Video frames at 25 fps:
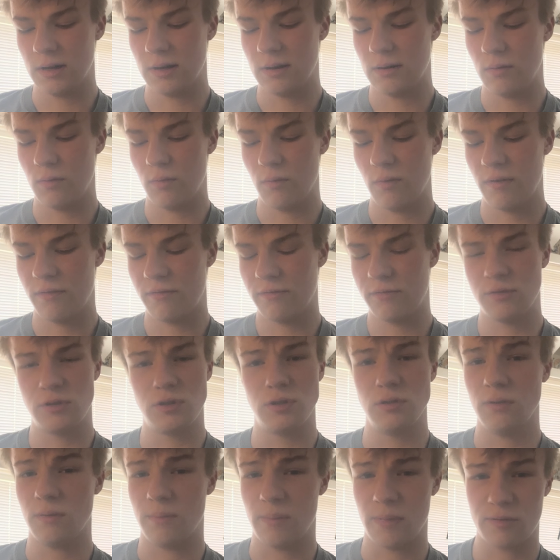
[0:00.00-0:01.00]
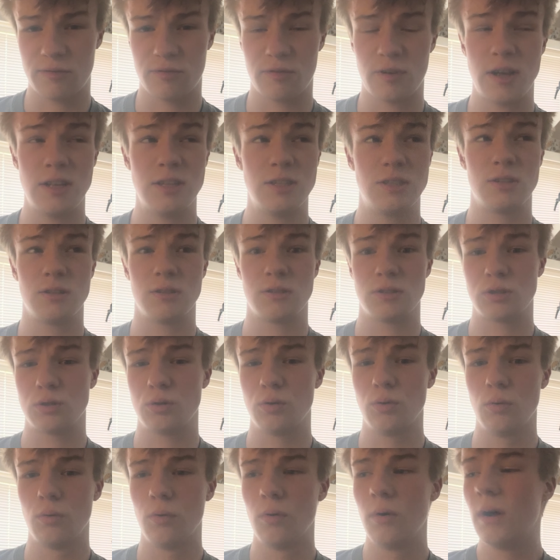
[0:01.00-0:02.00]
with two of my friends on
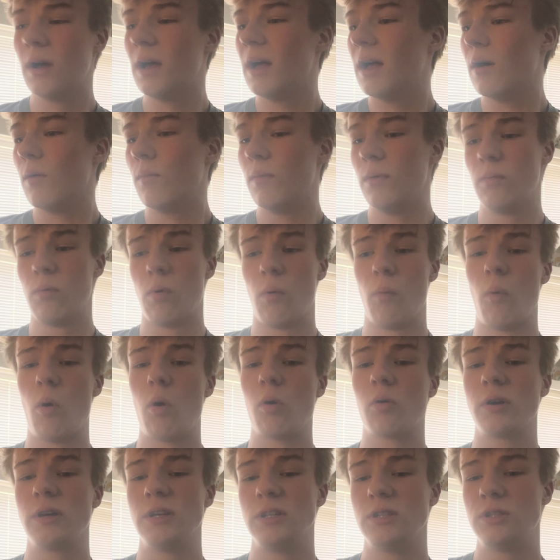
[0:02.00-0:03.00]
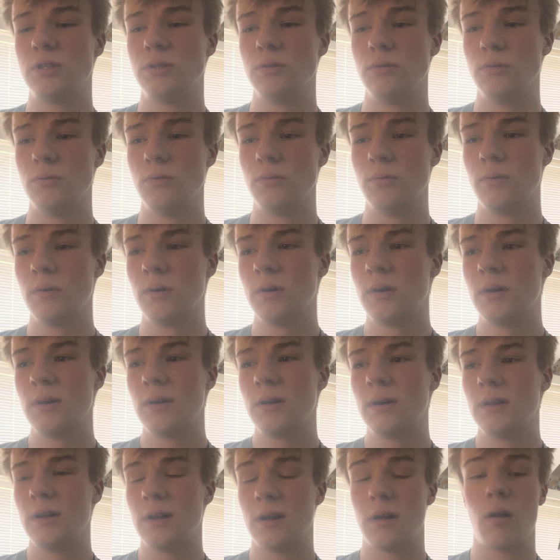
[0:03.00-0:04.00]
school. We were walking to
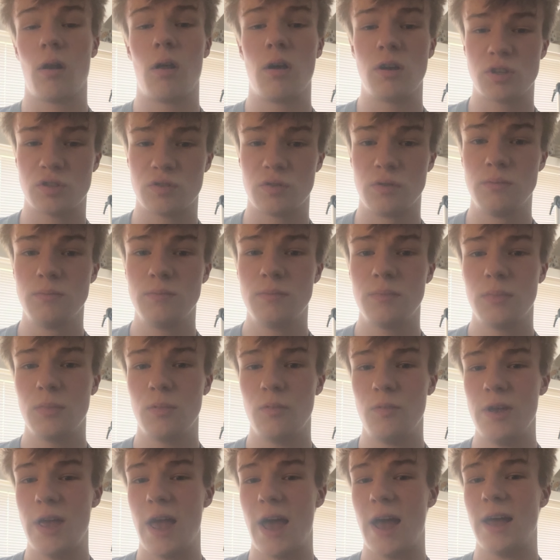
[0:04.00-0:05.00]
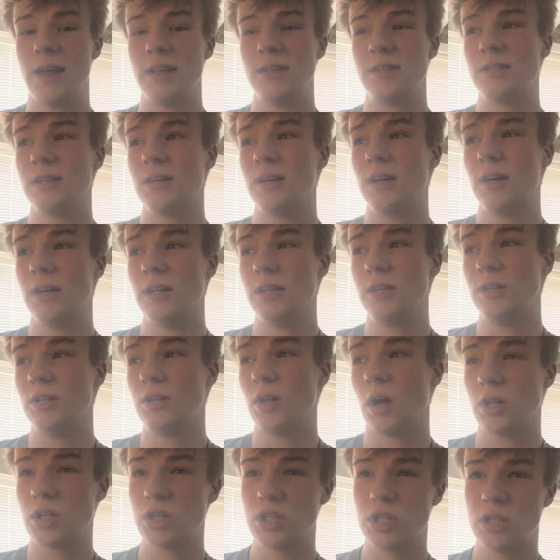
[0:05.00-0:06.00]
the classroom. We had
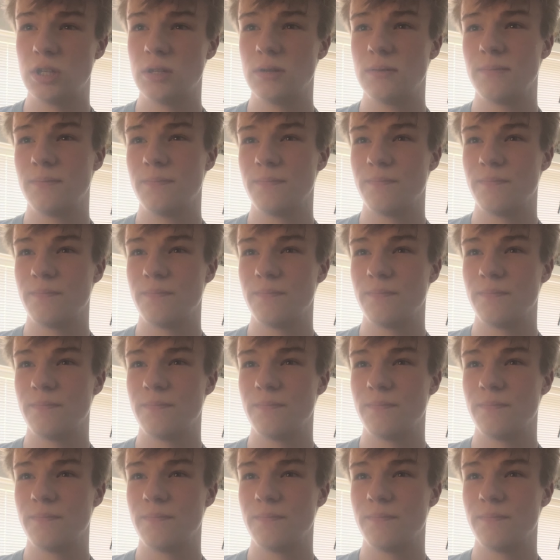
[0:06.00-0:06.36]
Dutch.